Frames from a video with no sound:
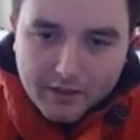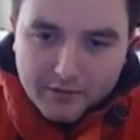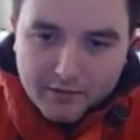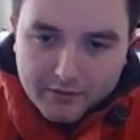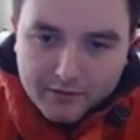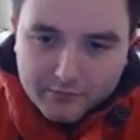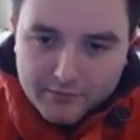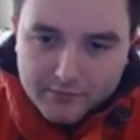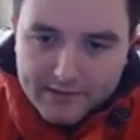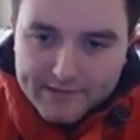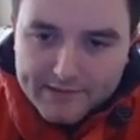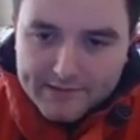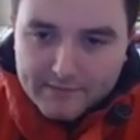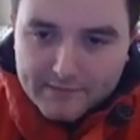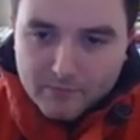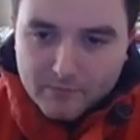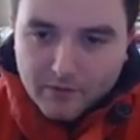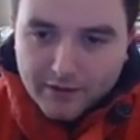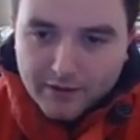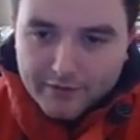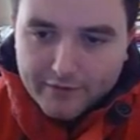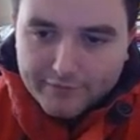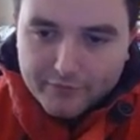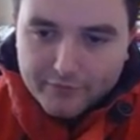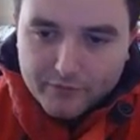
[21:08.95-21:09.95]
The reason
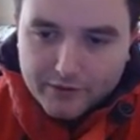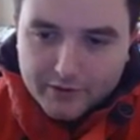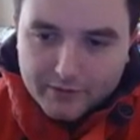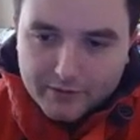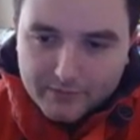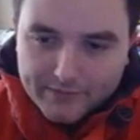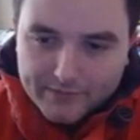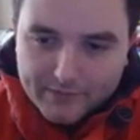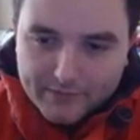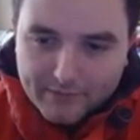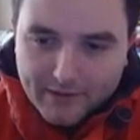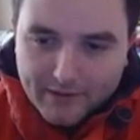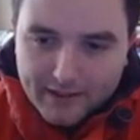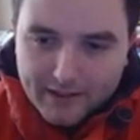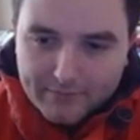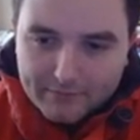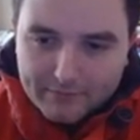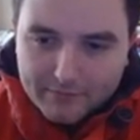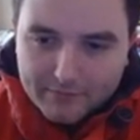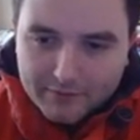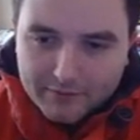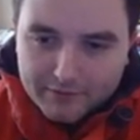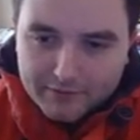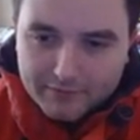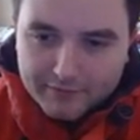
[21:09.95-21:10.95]
why I thought it was a bad
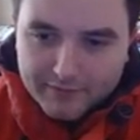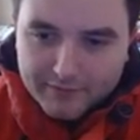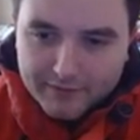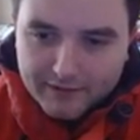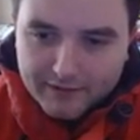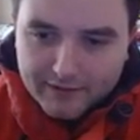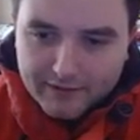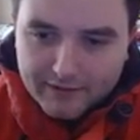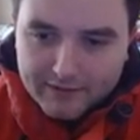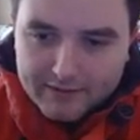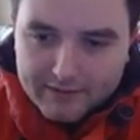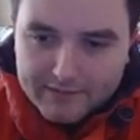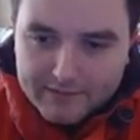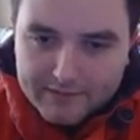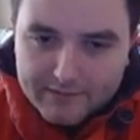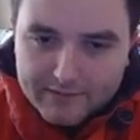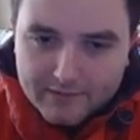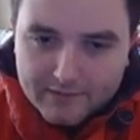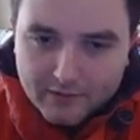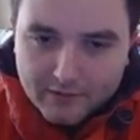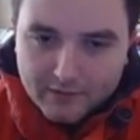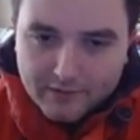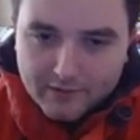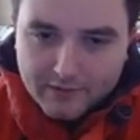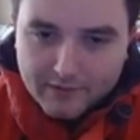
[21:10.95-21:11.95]
move is,
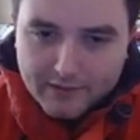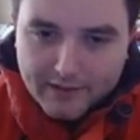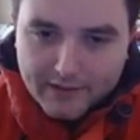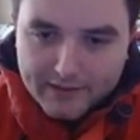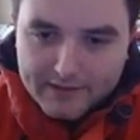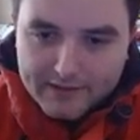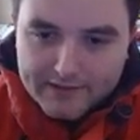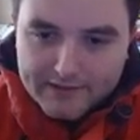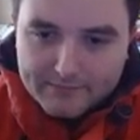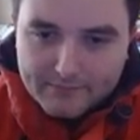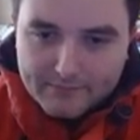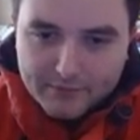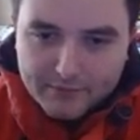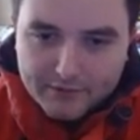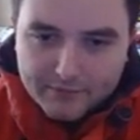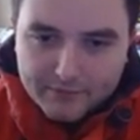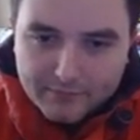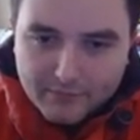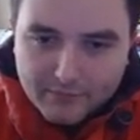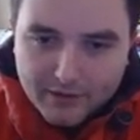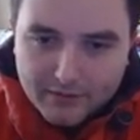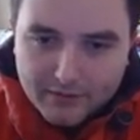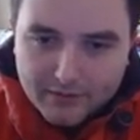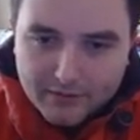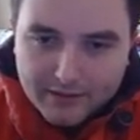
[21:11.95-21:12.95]
on the next move,
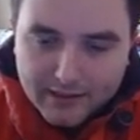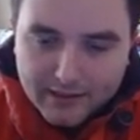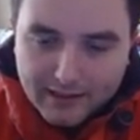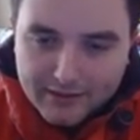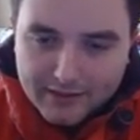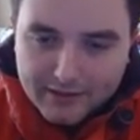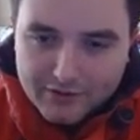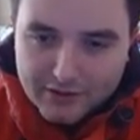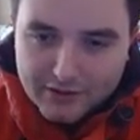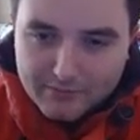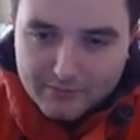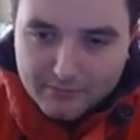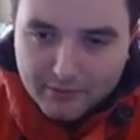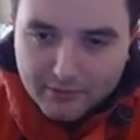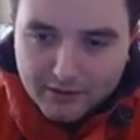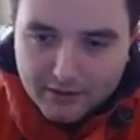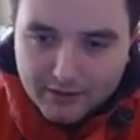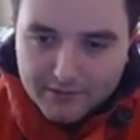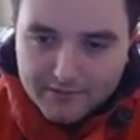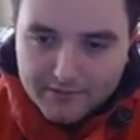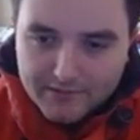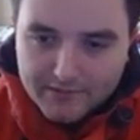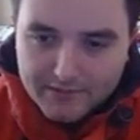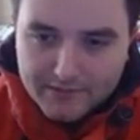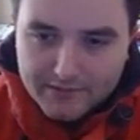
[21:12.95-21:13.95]
well, he actually
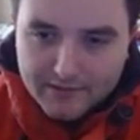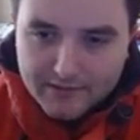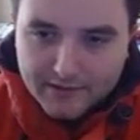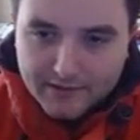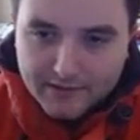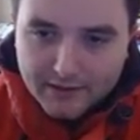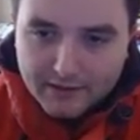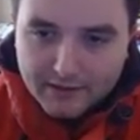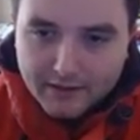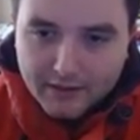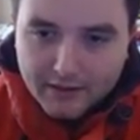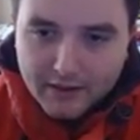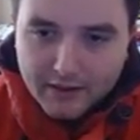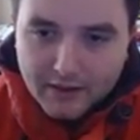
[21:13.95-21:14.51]
blundered here.